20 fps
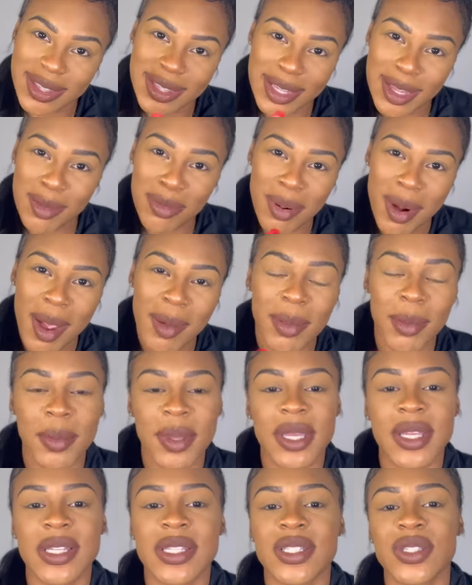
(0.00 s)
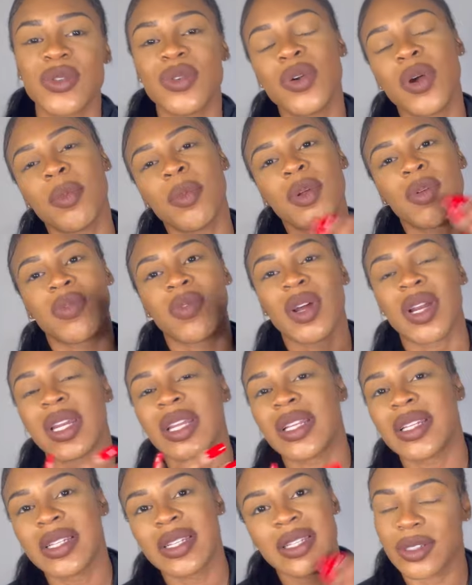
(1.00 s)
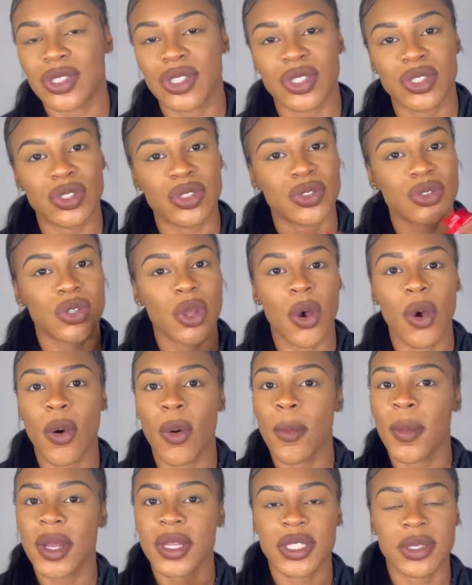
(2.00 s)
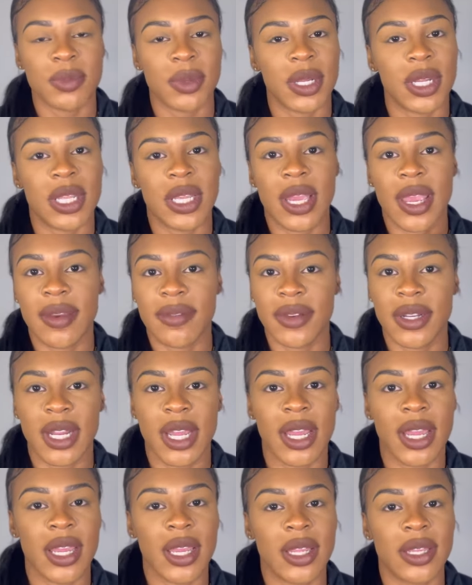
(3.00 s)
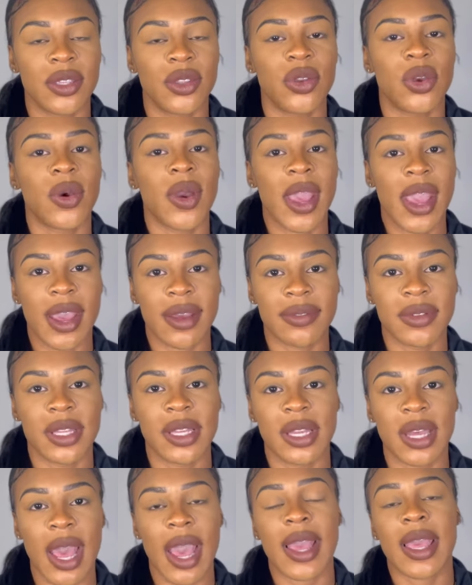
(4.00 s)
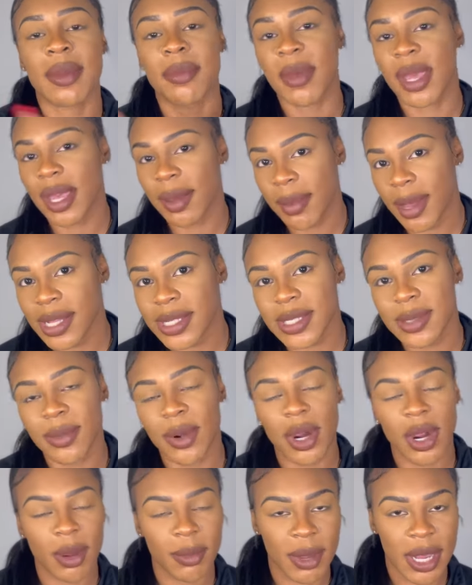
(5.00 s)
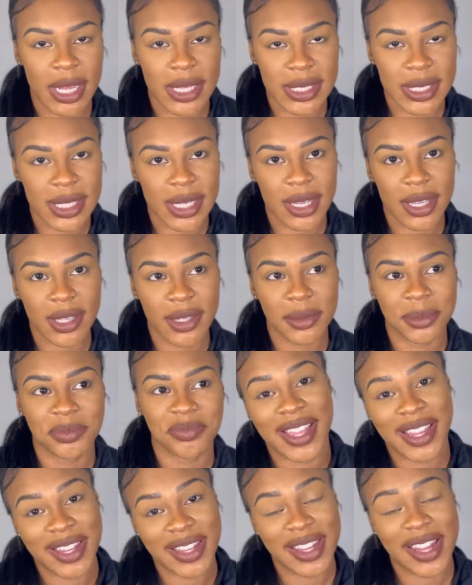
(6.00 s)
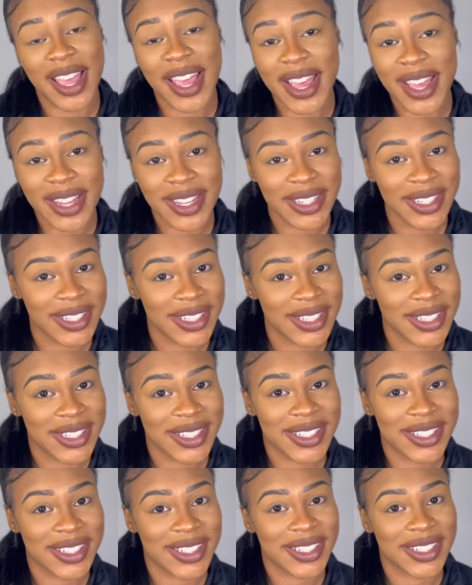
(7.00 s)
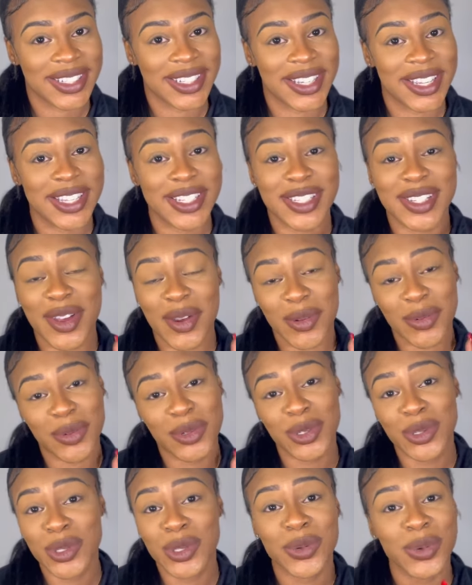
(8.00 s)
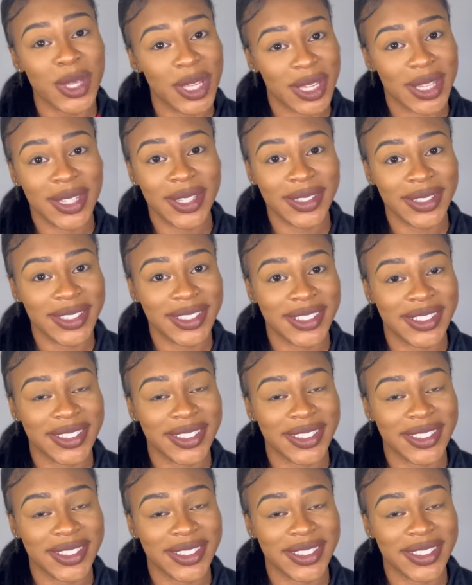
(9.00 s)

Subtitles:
The problem is you're gonna be running so much money every day. You're gonna have the, I can make it back tomorrow mindset. That is gonna do you in.